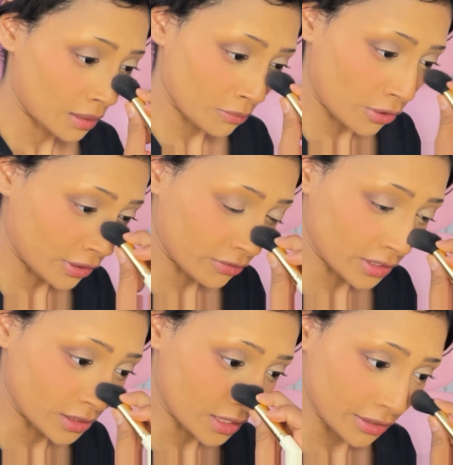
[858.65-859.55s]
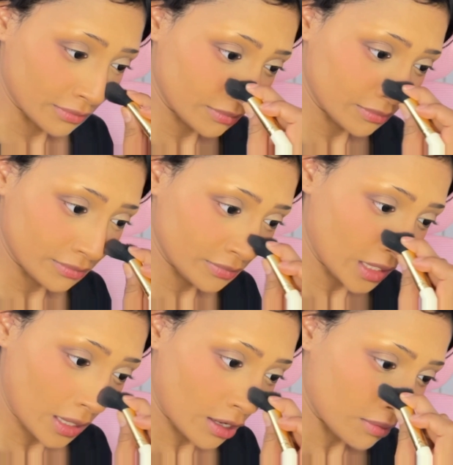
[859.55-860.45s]
I'm going over the center.
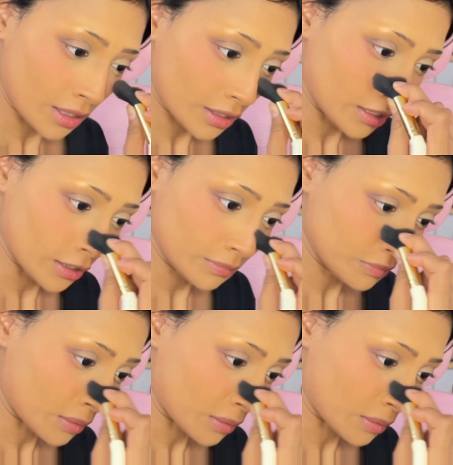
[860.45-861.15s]
Yep,